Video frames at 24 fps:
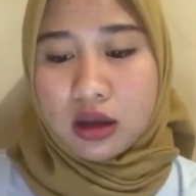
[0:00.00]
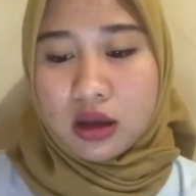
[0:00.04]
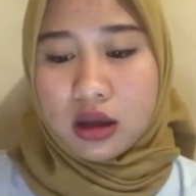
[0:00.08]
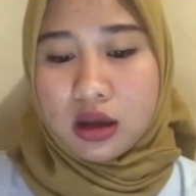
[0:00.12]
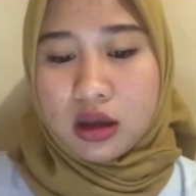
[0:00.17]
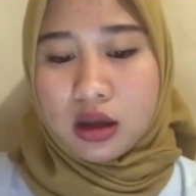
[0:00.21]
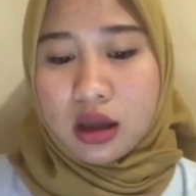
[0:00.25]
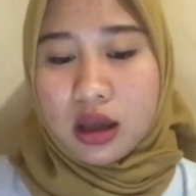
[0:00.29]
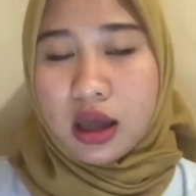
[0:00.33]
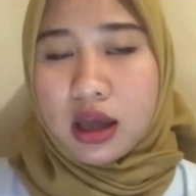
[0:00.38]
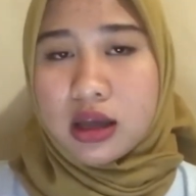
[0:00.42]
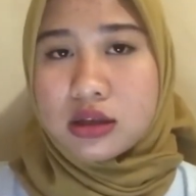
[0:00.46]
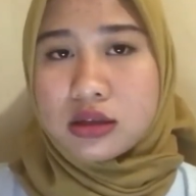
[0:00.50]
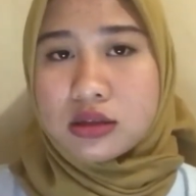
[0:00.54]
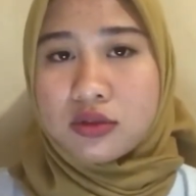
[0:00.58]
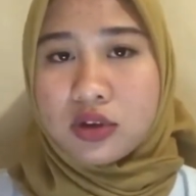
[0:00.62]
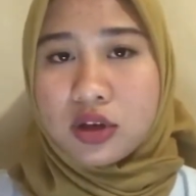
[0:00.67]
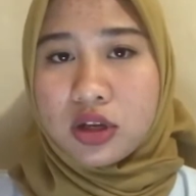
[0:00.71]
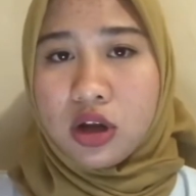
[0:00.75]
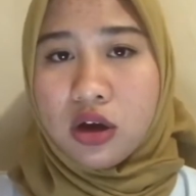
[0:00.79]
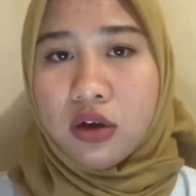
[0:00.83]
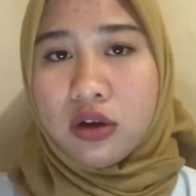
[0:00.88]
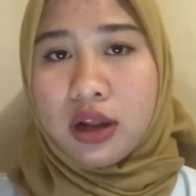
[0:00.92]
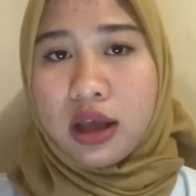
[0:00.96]
As we
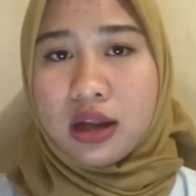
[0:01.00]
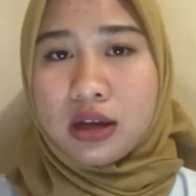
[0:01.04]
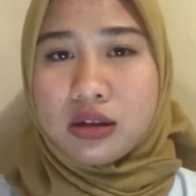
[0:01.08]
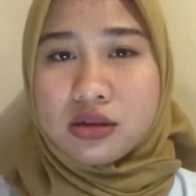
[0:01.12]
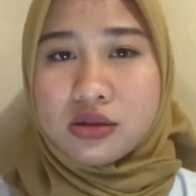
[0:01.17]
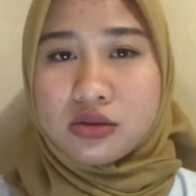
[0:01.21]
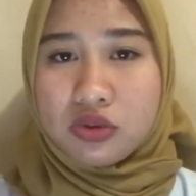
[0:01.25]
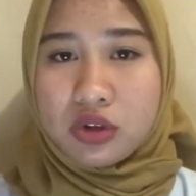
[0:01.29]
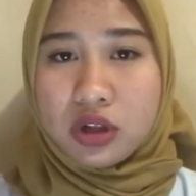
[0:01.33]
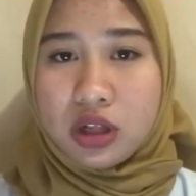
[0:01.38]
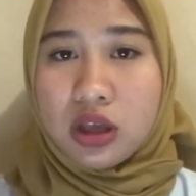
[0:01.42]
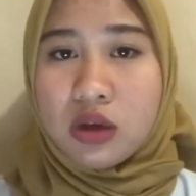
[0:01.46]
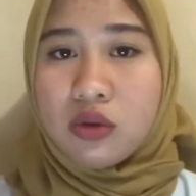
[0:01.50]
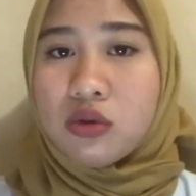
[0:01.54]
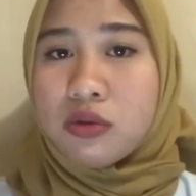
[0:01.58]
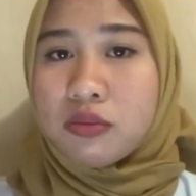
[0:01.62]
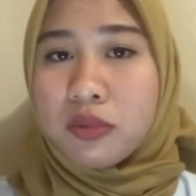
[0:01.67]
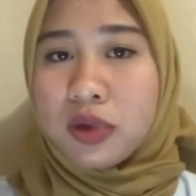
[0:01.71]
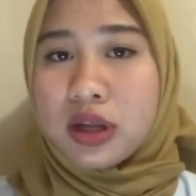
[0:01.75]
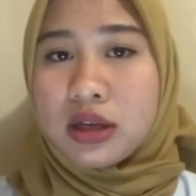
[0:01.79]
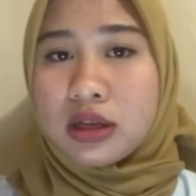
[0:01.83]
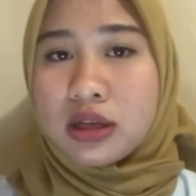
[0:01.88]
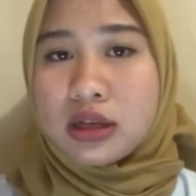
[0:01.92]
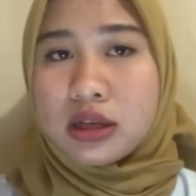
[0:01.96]
know that usually
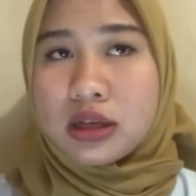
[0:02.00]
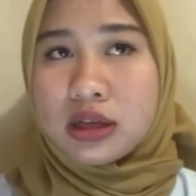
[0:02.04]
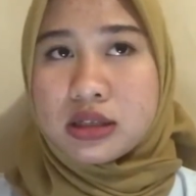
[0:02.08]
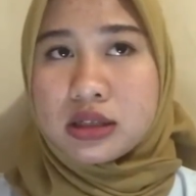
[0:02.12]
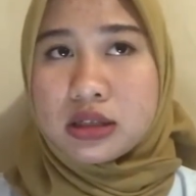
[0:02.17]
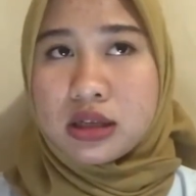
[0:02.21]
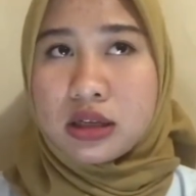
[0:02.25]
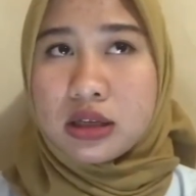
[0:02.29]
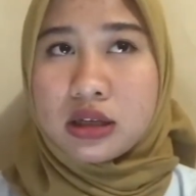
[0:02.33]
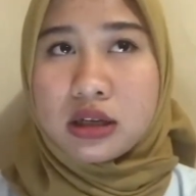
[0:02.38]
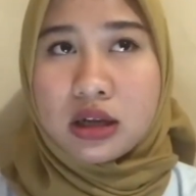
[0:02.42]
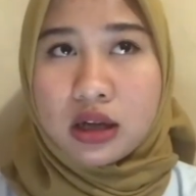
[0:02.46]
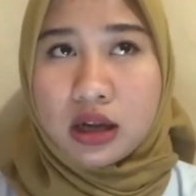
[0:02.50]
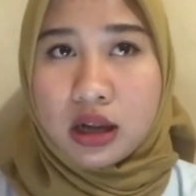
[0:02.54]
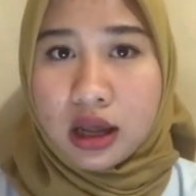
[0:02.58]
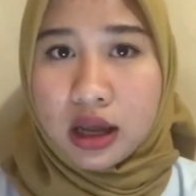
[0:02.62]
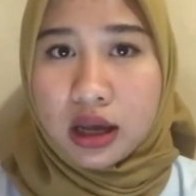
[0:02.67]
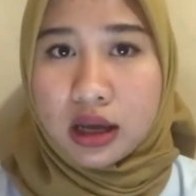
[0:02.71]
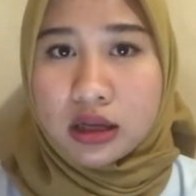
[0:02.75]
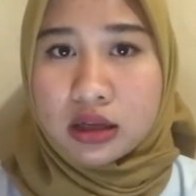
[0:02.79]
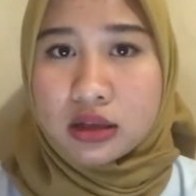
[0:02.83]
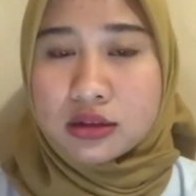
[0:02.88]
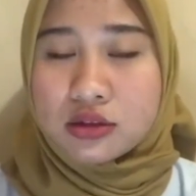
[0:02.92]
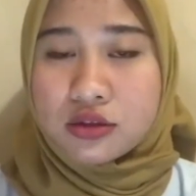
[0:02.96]
woman is in the
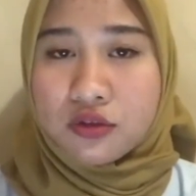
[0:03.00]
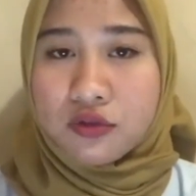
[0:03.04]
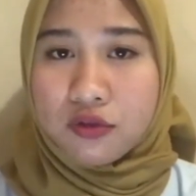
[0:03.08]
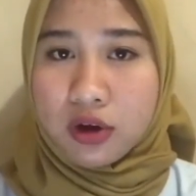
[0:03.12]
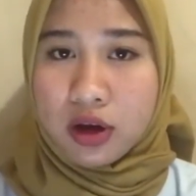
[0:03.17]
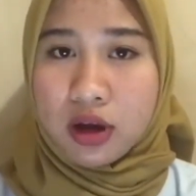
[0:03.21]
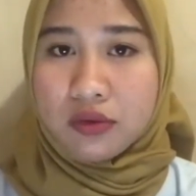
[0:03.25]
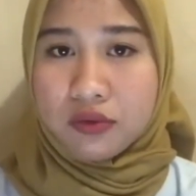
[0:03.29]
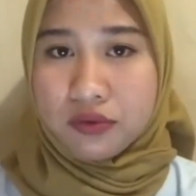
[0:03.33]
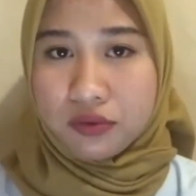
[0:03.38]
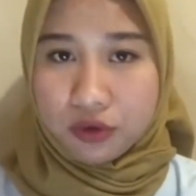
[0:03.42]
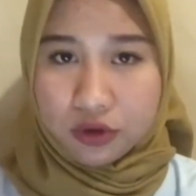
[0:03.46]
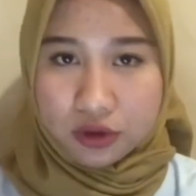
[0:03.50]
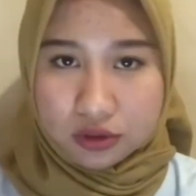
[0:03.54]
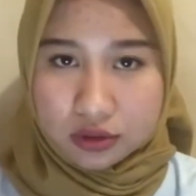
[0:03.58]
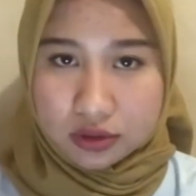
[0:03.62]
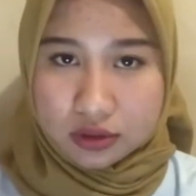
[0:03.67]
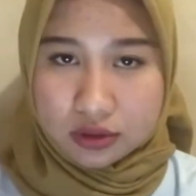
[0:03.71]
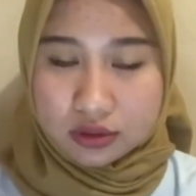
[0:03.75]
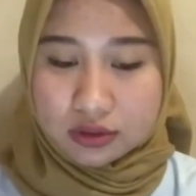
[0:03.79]
9 to 5 world.